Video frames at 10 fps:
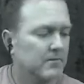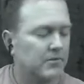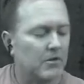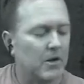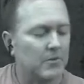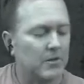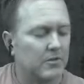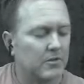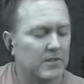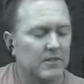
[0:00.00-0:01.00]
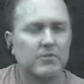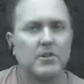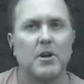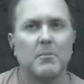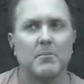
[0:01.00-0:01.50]
So I'm going to tune that
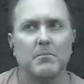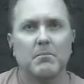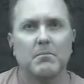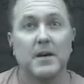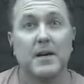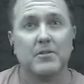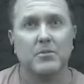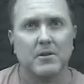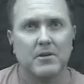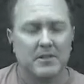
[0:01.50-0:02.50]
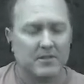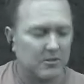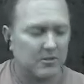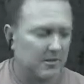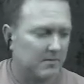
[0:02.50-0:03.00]
string up back to where it needs
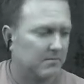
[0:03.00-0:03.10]
to be.